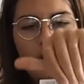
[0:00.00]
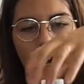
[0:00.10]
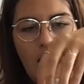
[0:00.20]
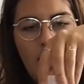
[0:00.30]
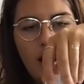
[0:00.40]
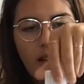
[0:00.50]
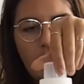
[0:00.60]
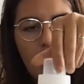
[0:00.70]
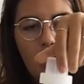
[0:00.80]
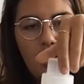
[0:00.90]

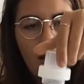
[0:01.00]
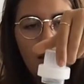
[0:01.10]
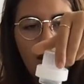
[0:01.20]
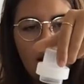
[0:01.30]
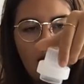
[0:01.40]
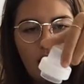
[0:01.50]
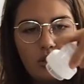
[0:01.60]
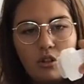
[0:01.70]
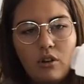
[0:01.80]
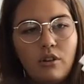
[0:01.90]
hardly anything.
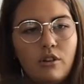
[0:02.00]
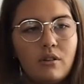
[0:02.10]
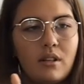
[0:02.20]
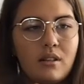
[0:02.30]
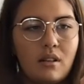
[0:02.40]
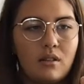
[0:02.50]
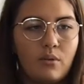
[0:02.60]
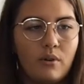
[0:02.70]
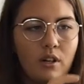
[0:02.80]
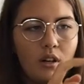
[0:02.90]
Like, don't use this as
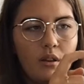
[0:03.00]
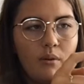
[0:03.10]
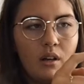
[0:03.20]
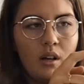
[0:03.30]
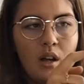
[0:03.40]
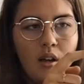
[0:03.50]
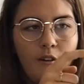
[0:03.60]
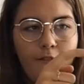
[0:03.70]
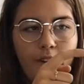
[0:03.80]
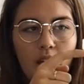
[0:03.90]
you would another one.
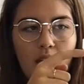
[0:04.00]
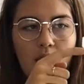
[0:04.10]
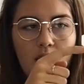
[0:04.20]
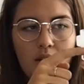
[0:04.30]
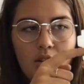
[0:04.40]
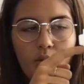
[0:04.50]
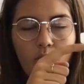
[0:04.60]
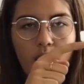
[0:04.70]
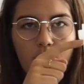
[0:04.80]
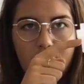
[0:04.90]
Fill it to
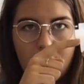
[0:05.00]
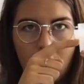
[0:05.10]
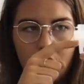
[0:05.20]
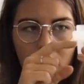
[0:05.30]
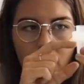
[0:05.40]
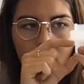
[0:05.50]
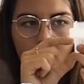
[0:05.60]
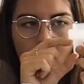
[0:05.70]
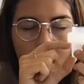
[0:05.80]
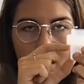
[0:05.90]
where it starts
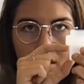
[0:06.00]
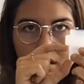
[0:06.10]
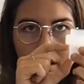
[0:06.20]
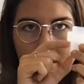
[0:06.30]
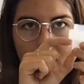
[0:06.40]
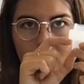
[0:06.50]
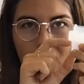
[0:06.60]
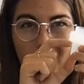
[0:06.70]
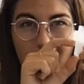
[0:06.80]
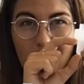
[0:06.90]
going wide. Like,
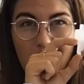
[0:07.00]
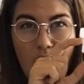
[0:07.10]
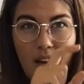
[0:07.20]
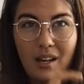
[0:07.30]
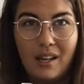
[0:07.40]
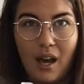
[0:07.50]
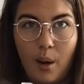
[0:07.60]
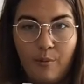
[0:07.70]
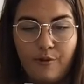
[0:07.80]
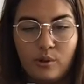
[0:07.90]
that's just a tiny
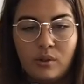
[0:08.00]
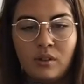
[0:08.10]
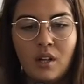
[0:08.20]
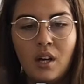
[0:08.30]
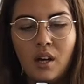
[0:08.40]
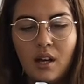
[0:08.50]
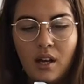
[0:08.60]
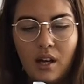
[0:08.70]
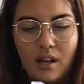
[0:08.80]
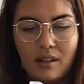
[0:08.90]
cap full,
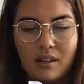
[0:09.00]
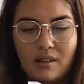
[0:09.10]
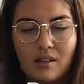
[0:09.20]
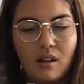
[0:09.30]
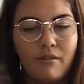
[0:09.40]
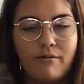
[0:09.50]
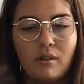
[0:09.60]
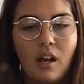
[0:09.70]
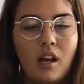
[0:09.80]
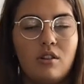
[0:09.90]
and this stuff will
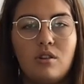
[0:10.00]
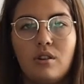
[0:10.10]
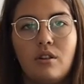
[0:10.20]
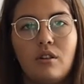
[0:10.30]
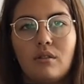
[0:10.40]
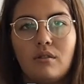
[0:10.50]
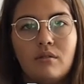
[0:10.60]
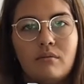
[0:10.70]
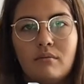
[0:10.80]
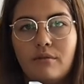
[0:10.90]
last you
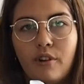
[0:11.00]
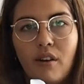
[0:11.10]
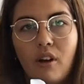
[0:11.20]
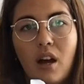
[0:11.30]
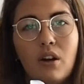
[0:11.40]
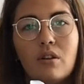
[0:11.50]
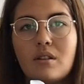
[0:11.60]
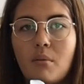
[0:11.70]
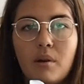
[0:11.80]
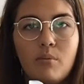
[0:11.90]
forever. I know
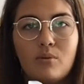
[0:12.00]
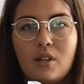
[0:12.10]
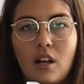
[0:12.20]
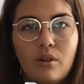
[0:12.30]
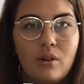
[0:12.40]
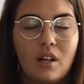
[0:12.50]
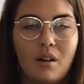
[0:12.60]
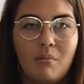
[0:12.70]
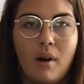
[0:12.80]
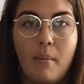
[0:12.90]
some people dilute
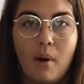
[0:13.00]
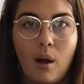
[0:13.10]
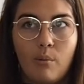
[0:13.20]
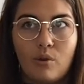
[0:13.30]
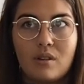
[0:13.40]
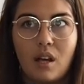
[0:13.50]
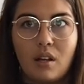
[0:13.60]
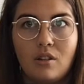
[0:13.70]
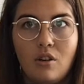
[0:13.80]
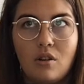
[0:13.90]
it. My mom was
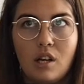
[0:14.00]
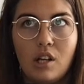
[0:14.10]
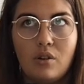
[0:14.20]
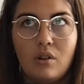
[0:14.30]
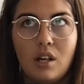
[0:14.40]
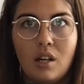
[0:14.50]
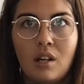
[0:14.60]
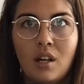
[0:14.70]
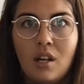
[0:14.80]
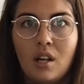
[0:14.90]
like, don't dilute it.